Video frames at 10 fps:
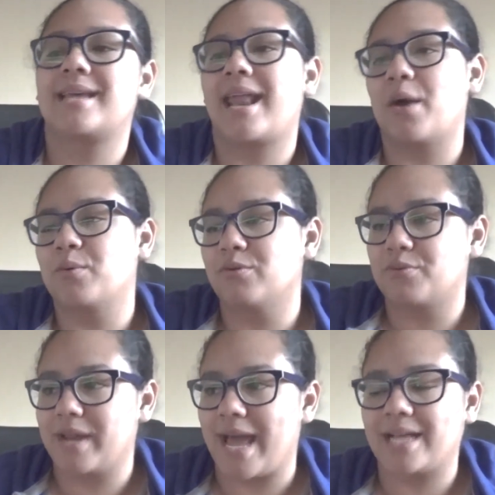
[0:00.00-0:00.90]
that I will
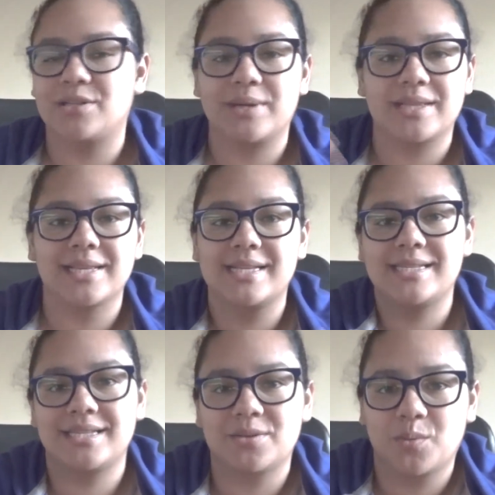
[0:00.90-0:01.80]
react to at least
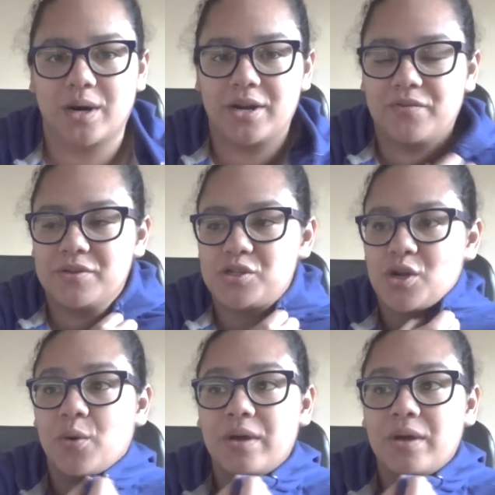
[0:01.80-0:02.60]
season one of the show.